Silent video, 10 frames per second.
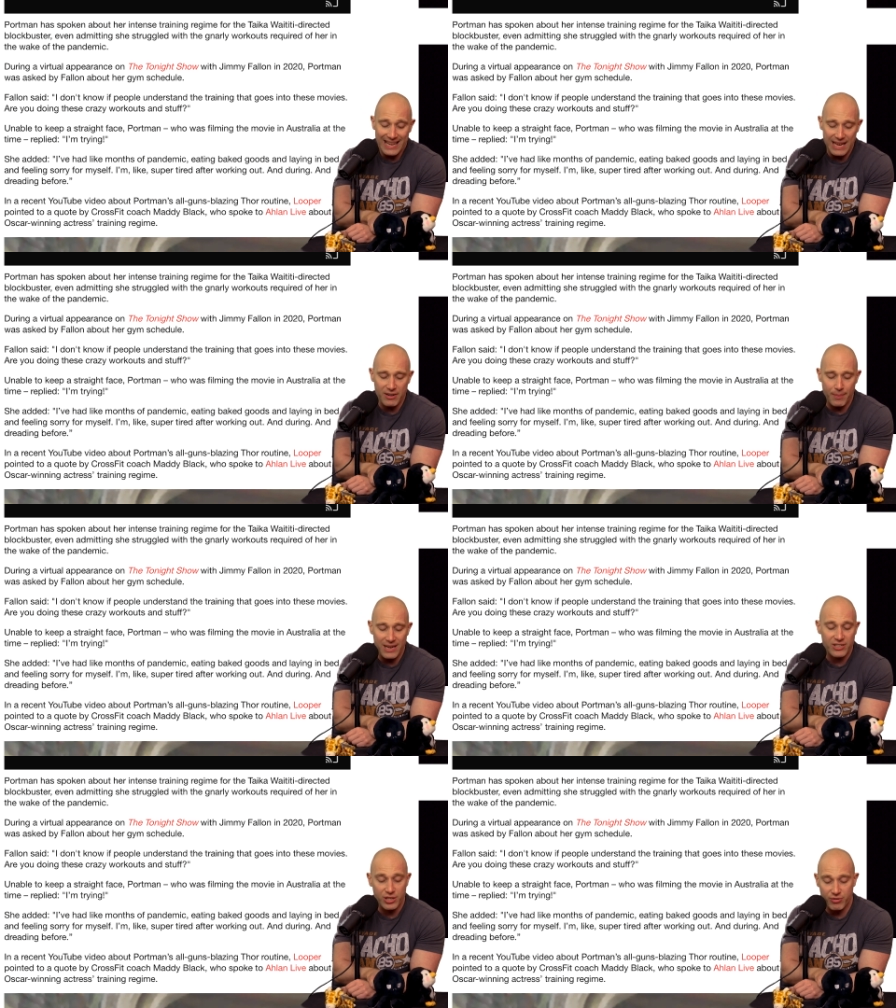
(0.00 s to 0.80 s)
Even
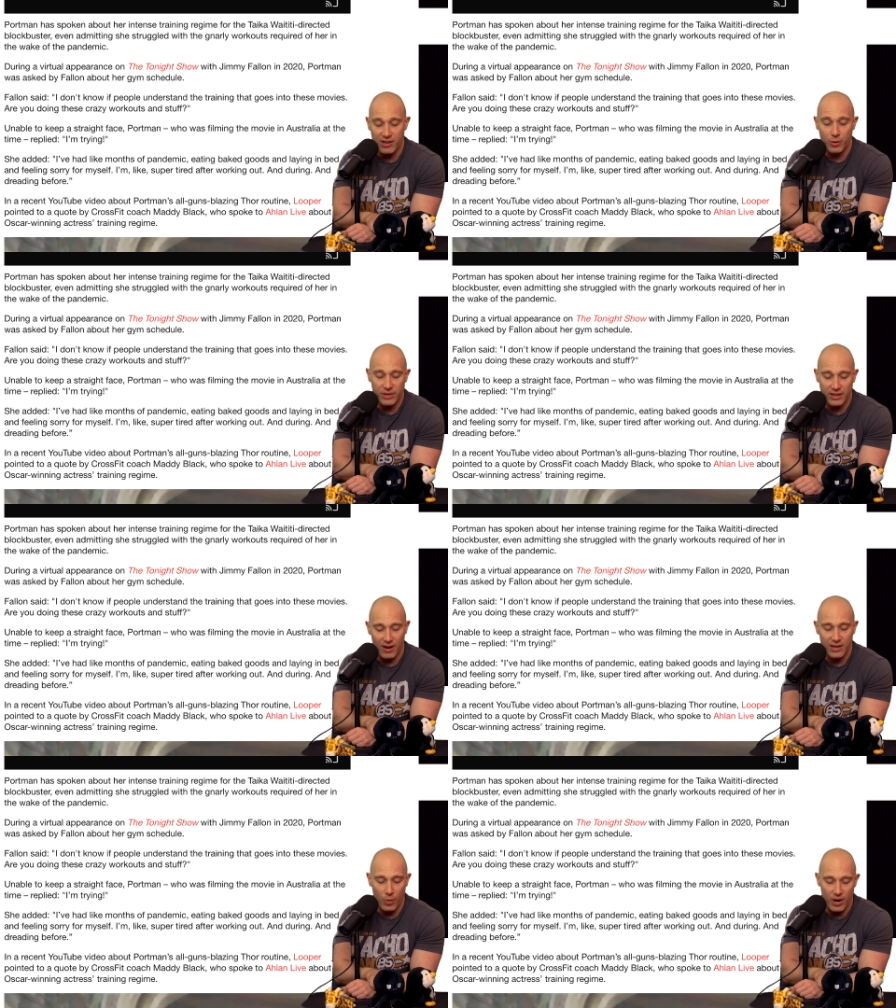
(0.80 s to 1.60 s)
admitting she struggled with the
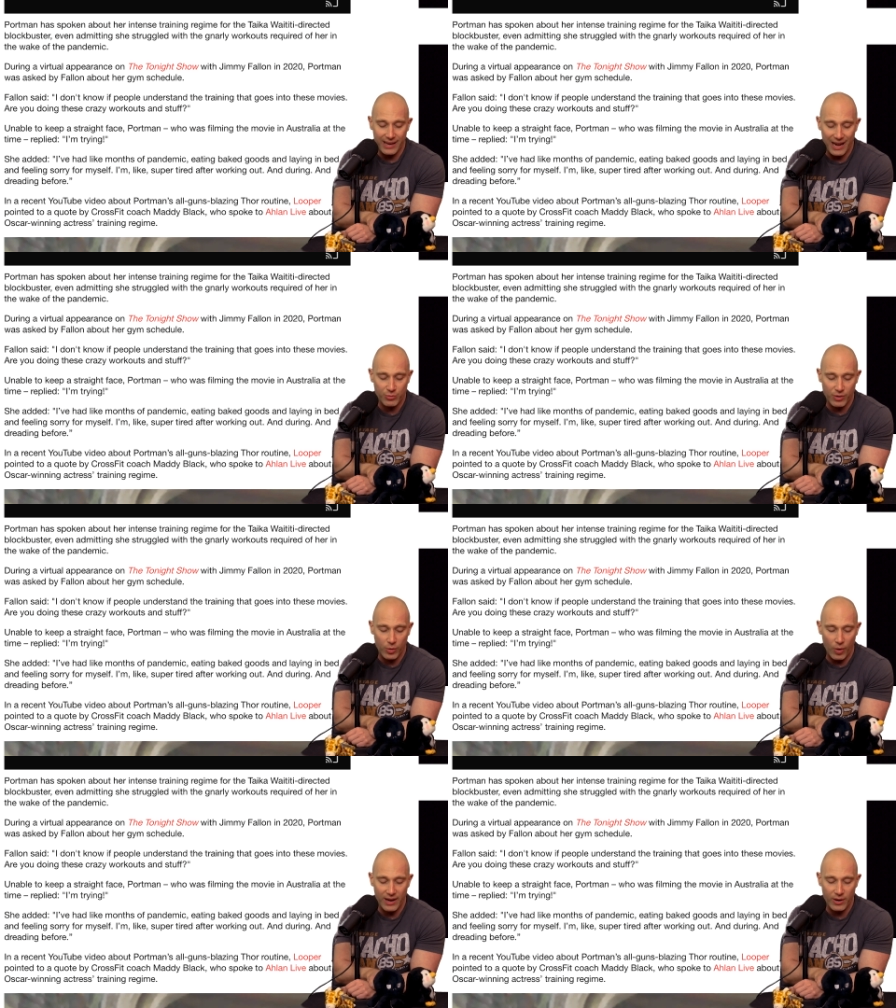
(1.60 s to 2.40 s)
gnarly workouts
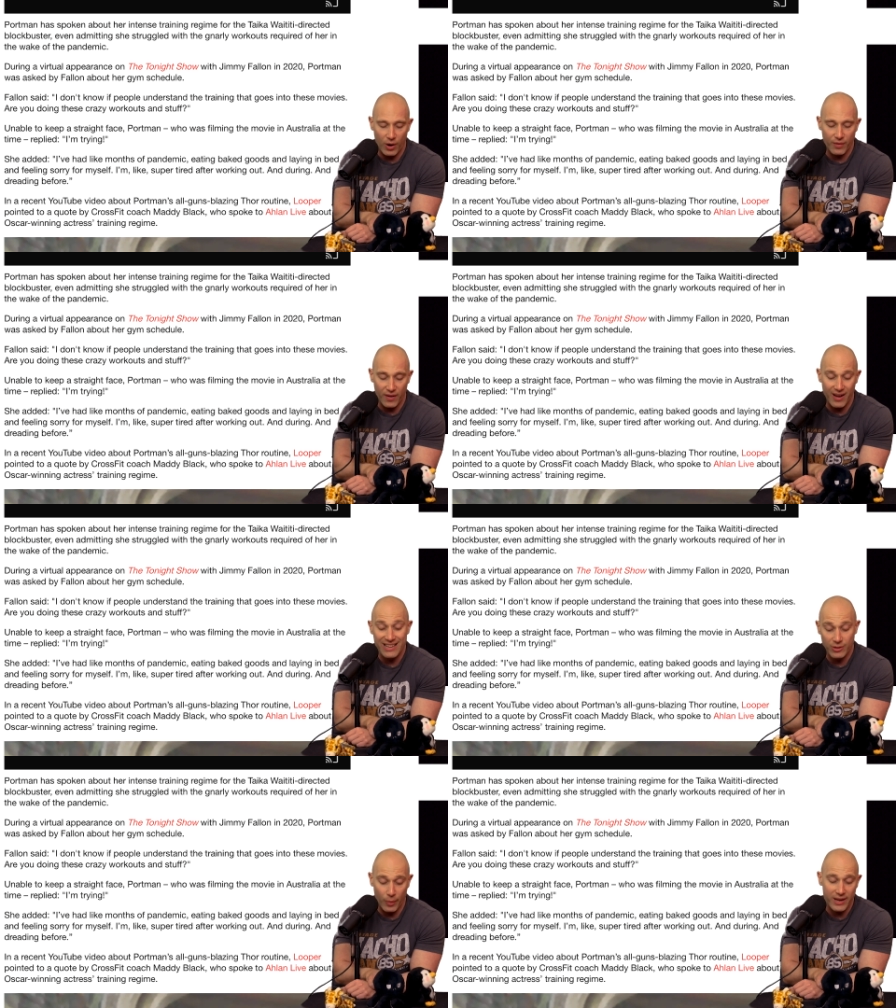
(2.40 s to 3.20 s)
required of her
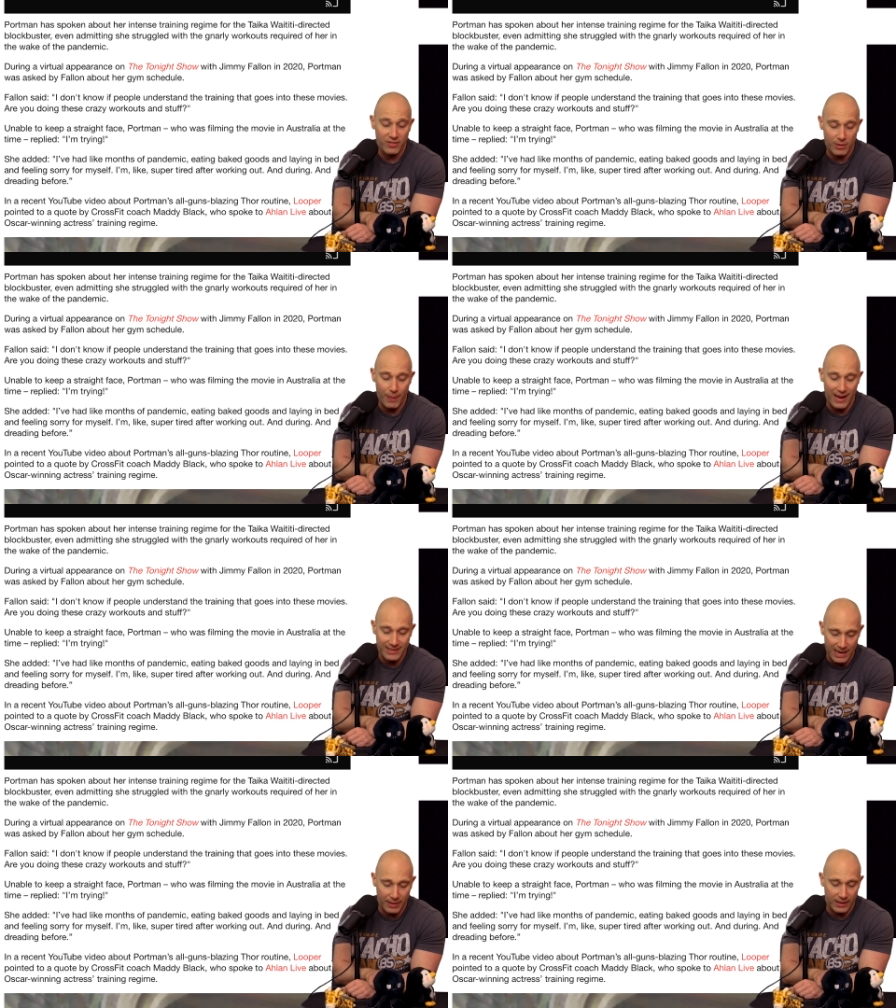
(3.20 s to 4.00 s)
in the wake of the
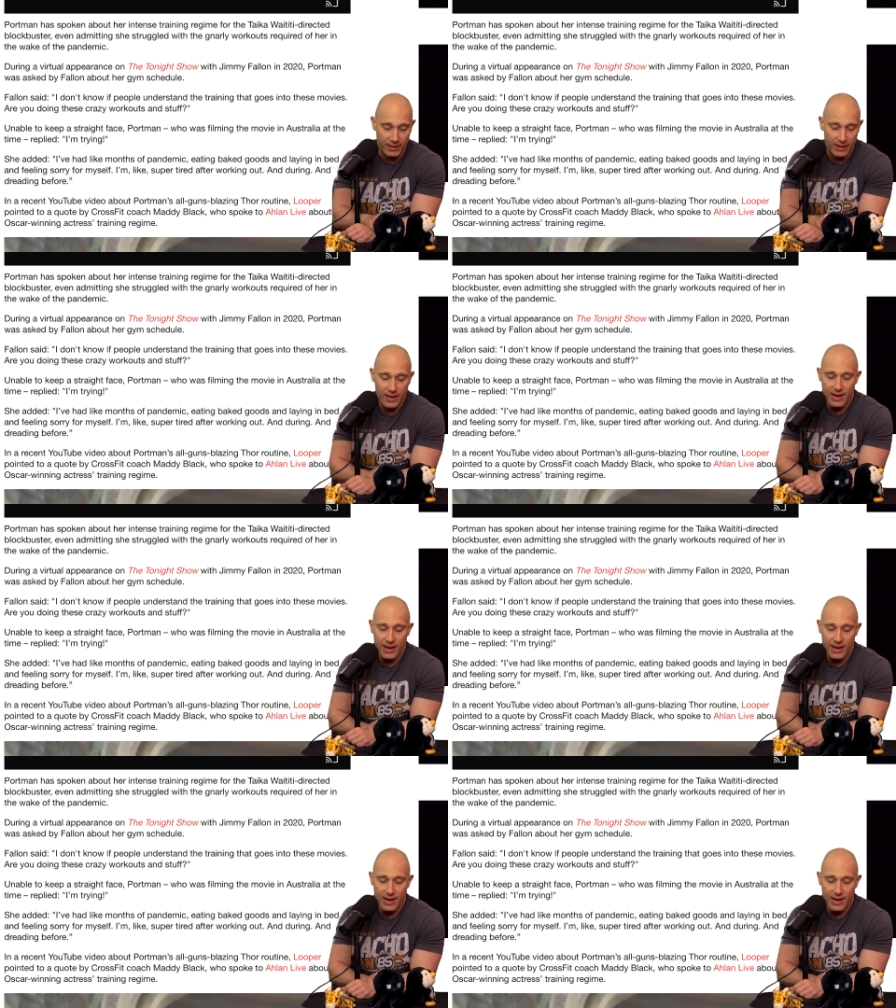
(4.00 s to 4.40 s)
pandemic